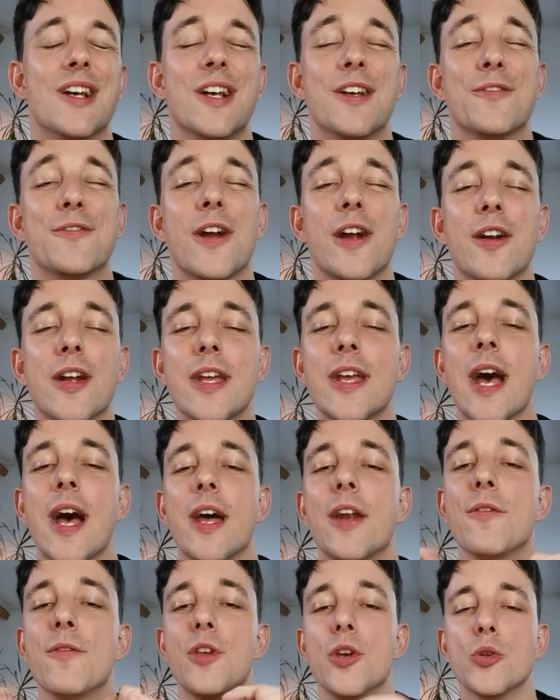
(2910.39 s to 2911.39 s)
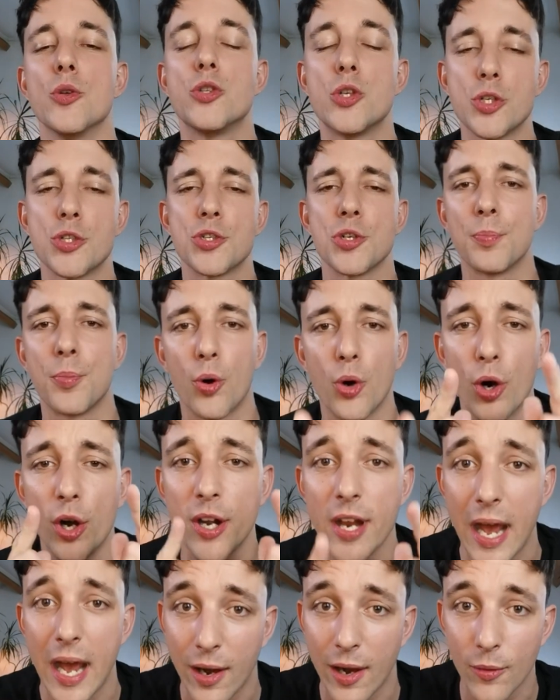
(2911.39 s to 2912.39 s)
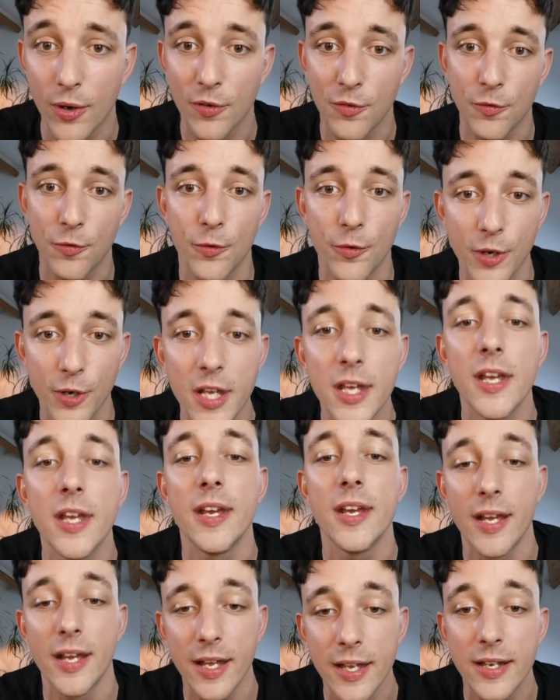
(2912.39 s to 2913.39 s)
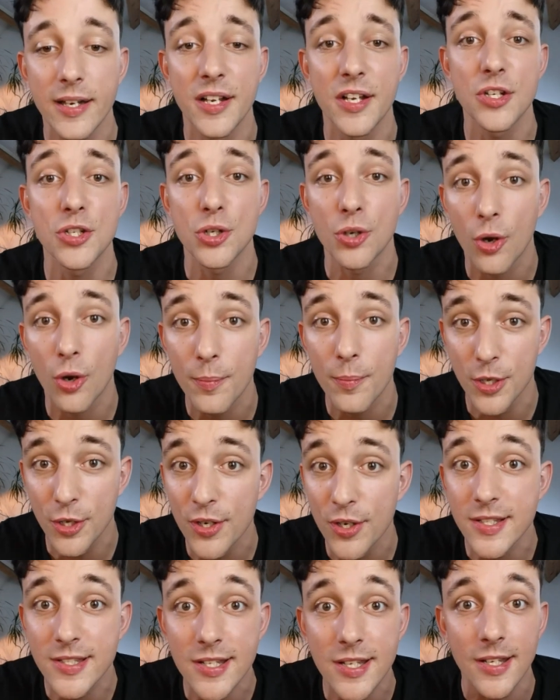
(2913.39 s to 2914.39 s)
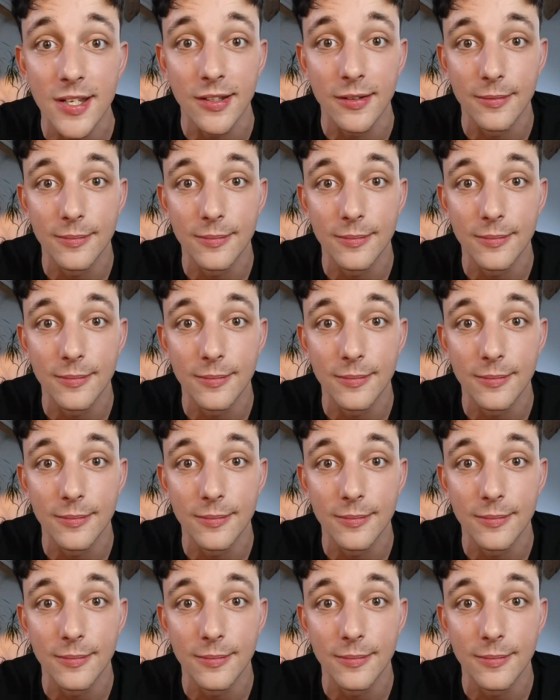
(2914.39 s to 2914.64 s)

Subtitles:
Very kind of you to support our free English community.